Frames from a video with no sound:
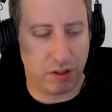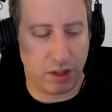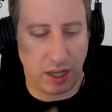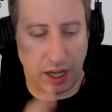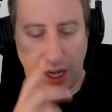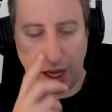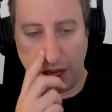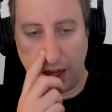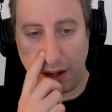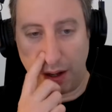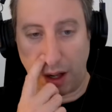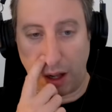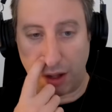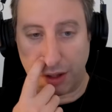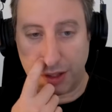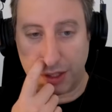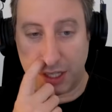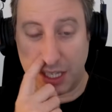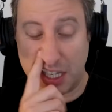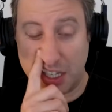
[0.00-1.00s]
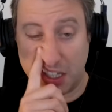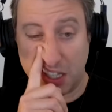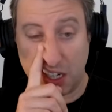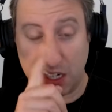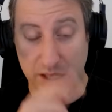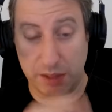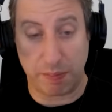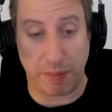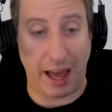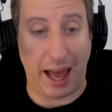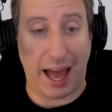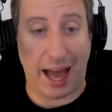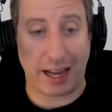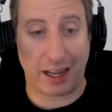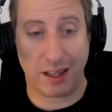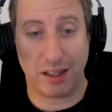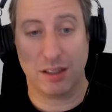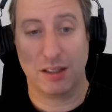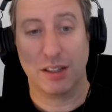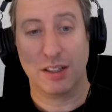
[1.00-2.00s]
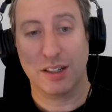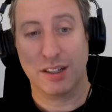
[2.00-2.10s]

Alt season is back.